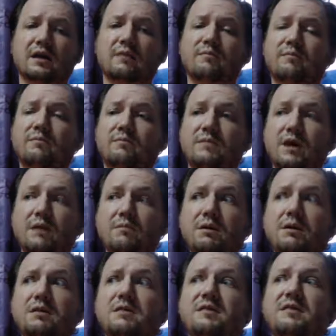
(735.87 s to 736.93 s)

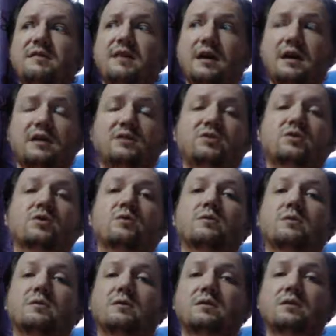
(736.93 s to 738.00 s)
Maybe they do.
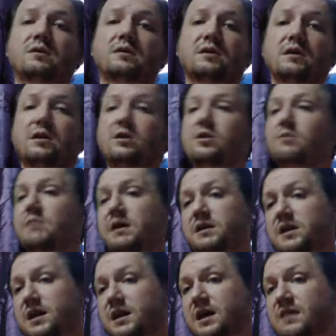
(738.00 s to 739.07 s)
You might
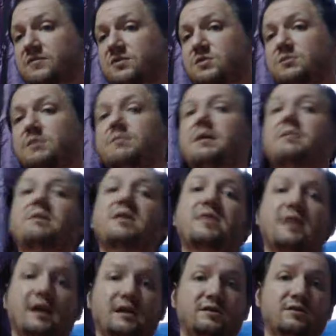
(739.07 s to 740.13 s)
not have to, but maybe
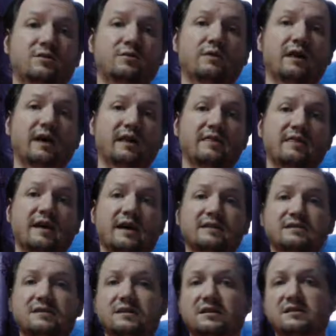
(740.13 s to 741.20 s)
they do, and
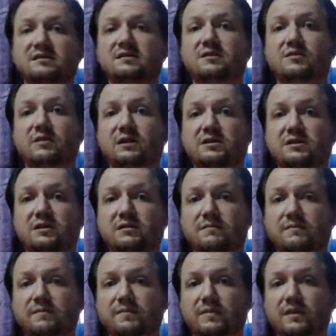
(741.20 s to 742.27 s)
that's a consideration.
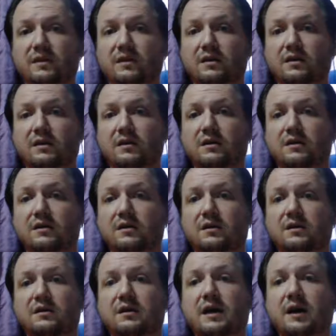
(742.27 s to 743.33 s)

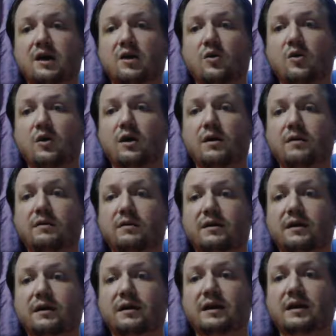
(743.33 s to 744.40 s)
Now,
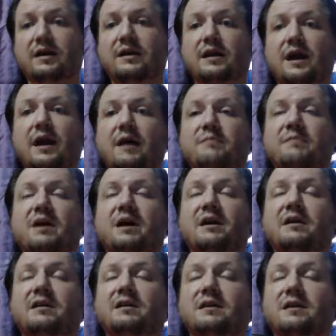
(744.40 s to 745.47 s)
again, I'm
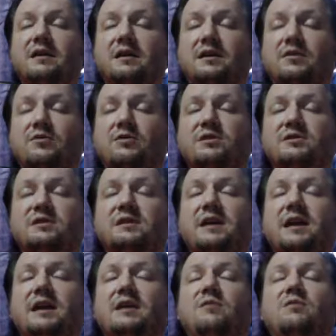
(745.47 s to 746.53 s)
not encouraging
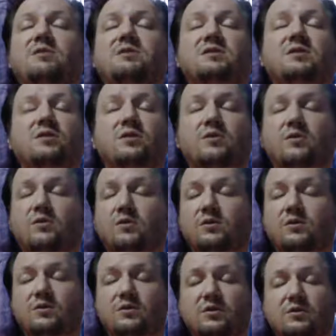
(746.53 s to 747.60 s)
anyone to go
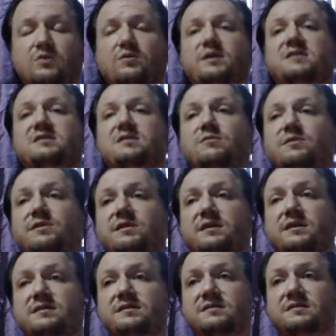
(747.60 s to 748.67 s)
crazy with
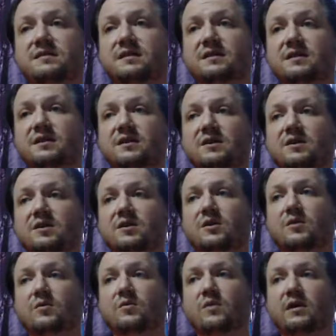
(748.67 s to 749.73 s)
this
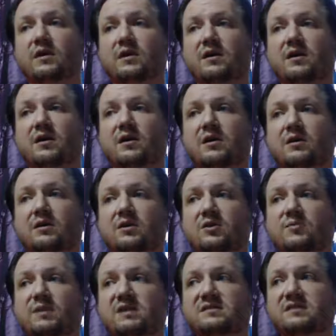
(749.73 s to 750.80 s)
where you're
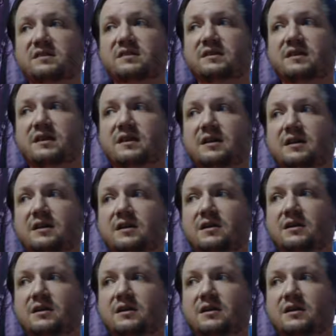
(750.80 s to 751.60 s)
basically